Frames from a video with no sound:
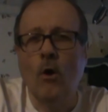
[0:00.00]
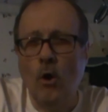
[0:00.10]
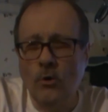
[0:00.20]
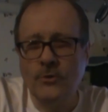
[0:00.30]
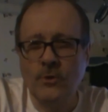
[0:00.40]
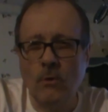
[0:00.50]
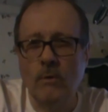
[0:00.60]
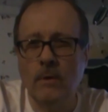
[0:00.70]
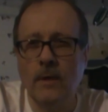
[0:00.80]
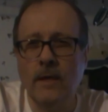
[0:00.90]

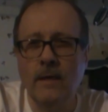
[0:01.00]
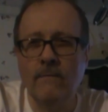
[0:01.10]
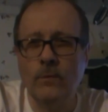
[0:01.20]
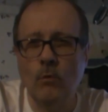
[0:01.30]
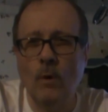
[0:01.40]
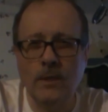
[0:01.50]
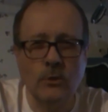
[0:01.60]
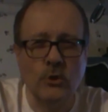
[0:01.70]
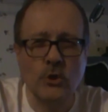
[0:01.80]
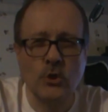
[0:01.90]
Also, if you want
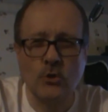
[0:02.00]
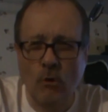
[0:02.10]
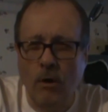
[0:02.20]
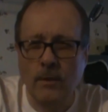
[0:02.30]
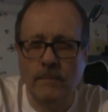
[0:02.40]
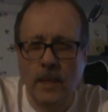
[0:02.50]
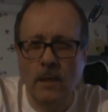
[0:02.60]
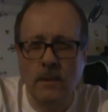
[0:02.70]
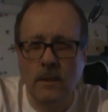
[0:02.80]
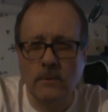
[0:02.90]
to stalk me
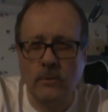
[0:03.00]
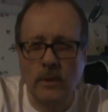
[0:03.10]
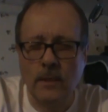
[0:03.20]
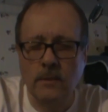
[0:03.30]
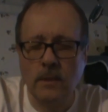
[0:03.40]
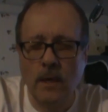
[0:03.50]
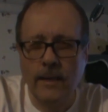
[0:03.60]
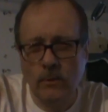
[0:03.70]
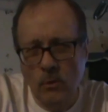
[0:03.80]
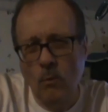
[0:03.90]
on the internet, I
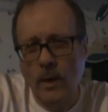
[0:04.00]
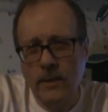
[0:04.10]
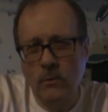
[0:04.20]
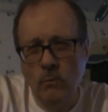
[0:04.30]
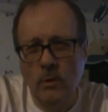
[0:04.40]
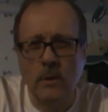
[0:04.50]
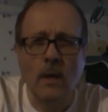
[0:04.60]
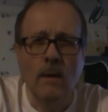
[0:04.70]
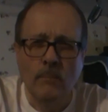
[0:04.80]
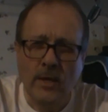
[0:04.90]
don't know why you would,
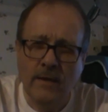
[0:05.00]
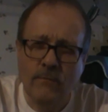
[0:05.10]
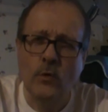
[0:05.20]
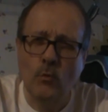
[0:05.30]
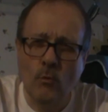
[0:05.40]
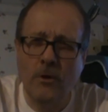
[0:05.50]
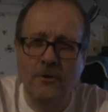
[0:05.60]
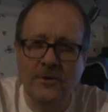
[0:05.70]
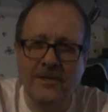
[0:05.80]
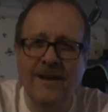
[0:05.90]
but if you
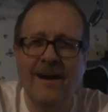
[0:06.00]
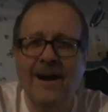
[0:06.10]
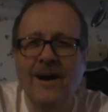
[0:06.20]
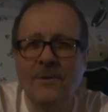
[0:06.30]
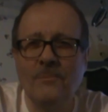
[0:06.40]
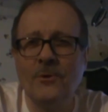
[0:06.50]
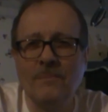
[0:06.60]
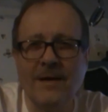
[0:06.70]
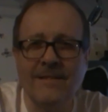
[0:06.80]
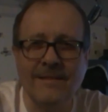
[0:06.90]
would, I'll put
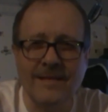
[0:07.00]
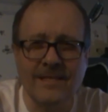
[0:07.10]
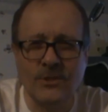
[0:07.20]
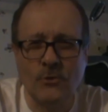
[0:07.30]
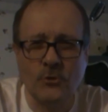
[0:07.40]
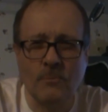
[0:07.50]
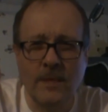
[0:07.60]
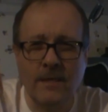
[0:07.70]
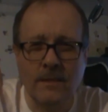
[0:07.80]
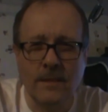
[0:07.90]
my links, social
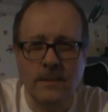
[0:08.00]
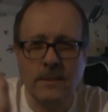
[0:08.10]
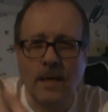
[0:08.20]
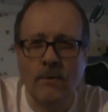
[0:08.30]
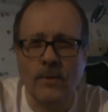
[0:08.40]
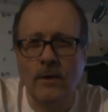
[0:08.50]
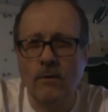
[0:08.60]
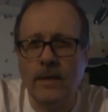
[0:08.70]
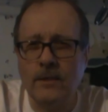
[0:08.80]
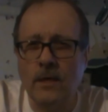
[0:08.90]
media links down there
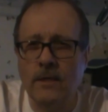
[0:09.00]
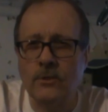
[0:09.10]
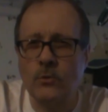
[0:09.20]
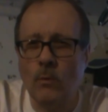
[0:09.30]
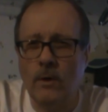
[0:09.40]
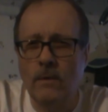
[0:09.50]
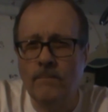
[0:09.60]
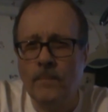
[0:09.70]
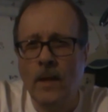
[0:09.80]
as well.